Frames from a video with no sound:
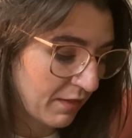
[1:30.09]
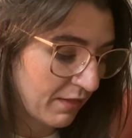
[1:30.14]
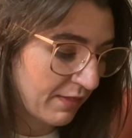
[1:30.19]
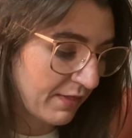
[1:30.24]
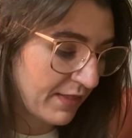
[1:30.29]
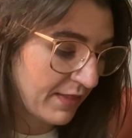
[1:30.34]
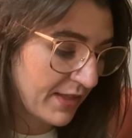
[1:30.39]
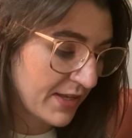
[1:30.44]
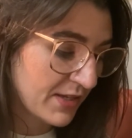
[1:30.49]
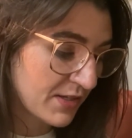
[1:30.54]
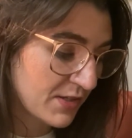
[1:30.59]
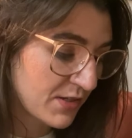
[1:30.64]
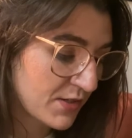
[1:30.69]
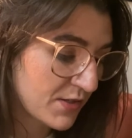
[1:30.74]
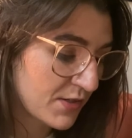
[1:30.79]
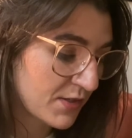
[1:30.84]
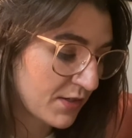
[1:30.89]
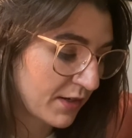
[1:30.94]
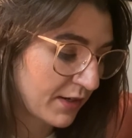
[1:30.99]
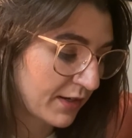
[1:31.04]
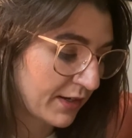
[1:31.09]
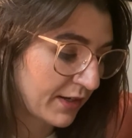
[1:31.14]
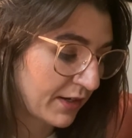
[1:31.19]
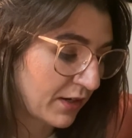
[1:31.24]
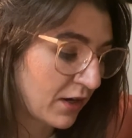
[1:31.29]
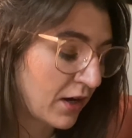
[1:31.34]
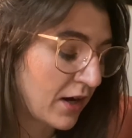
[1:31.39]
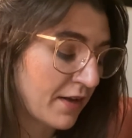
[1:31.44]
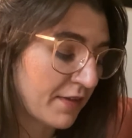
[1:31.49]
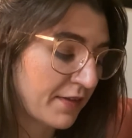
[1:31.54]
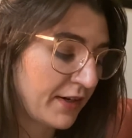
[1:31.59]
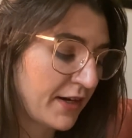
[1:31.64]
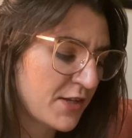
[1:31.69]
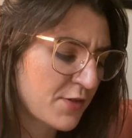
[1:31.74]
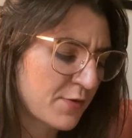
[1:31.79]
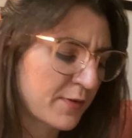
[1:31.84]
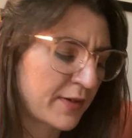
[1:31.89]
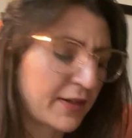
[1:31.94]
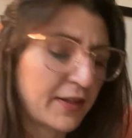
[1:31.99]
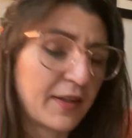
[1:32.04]
This author
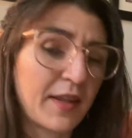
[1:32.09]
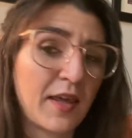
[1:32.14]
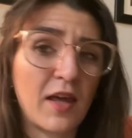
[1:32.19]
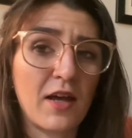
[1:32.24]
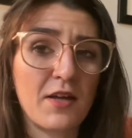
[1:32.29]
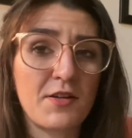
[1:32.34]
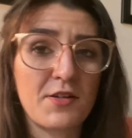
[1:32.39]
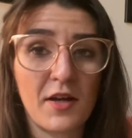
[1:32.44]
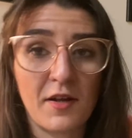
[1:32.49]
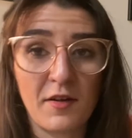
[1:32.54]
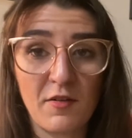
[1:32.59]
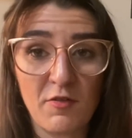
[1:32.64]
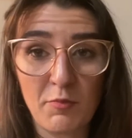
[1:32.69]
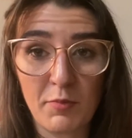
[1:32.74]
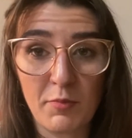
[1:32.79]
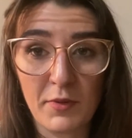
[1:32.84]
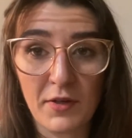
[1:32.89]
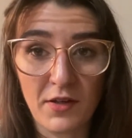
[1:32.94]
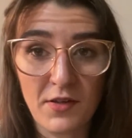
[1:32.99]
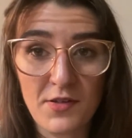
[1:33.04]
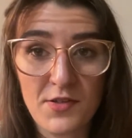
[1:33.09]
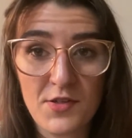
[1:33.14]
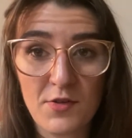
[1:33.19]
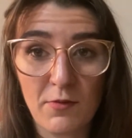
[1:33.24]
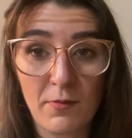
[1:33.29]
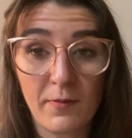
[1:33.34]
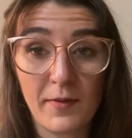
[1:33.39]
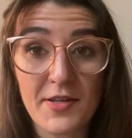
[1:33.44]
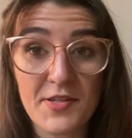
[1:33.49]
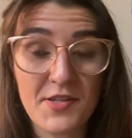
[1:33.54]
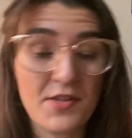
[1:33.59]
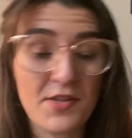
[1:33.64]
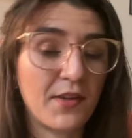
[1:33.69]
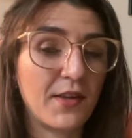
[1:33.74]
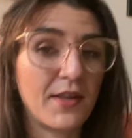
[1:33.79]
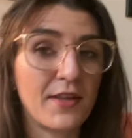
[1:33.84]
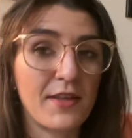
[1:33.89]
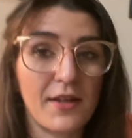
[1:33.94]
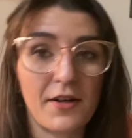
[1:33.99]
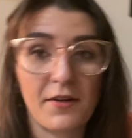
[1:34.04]
has written like a ton of books
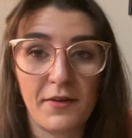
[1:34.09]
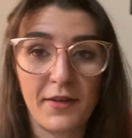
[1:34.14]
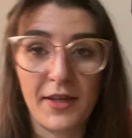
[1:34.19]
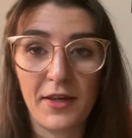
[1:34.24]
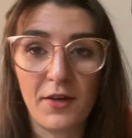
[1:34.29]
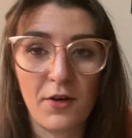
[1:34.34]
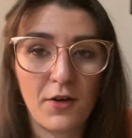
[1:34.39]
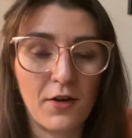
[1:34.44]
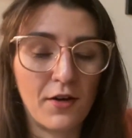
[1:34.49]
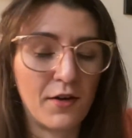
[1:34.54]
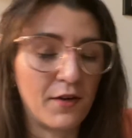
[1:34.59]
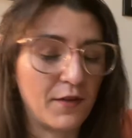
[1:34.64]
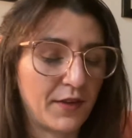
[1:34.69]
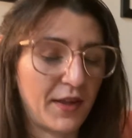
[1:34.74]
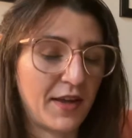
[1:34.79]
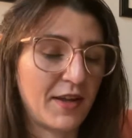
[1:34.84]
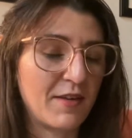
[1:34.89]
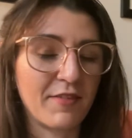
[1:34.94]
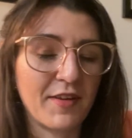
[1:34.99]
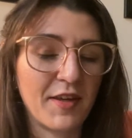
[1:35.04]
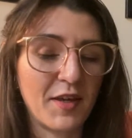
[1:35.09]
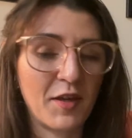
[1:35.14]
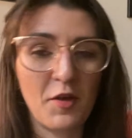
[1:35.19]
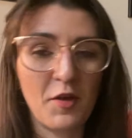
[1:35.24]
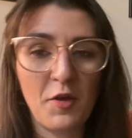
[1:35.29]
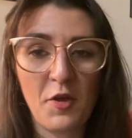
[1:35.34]
recently that are like all kind of like